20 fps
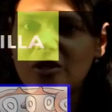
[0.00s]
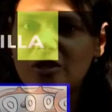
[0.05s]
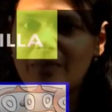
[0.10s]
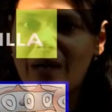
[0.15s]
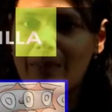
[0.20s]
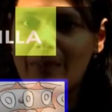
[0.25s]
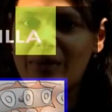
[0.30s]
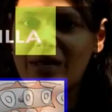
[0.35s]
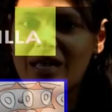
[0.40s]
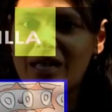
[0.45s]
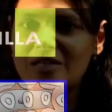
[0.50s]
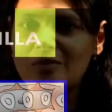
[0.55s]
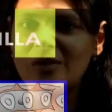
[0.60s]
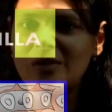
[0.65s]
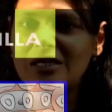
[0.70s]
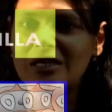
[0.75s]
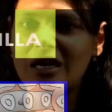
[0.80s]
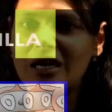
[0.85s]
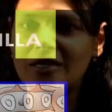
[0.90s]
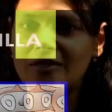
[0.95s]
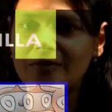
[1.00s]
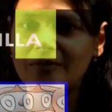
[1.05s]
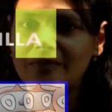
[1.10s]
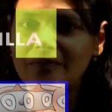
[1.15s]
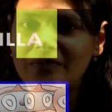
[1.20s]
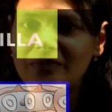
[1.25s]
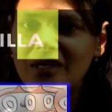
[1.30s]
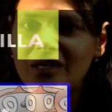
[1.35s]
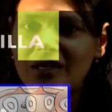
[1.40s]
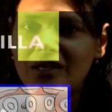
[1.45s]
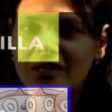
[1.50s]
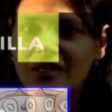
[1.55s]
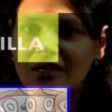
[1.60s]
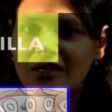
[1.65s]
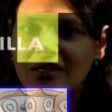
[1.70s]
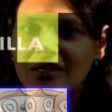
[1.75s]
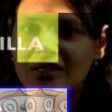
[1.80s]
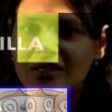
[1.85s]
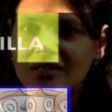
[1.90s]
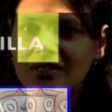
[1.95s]
The papilla has been cut
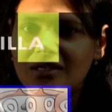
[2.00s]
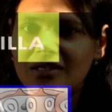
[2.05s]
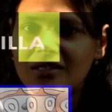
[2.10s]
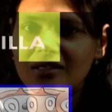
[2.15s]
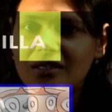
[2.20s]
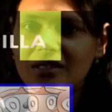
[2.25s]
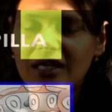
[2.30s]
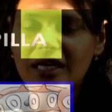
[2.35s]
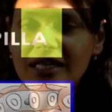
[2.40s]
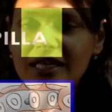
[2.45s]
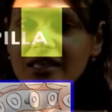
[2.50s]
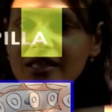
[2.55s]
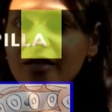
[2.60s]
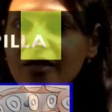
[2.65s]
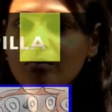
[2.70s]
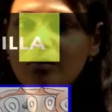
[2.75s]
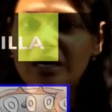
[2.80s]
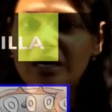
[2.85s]
in the